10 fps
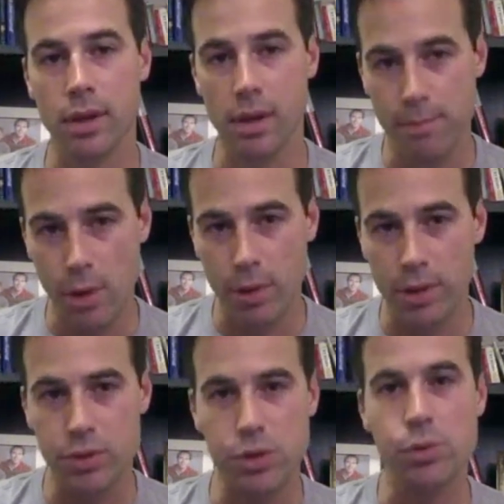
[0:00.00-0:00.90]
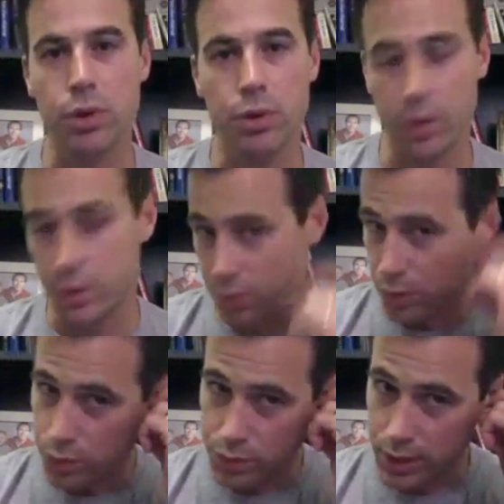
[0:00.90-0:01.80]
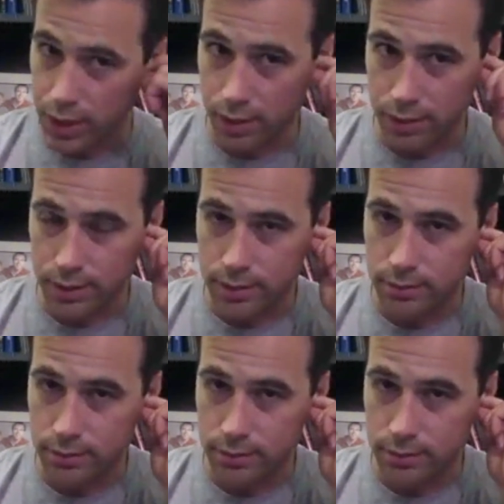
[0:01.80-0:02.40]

component that you're using there is,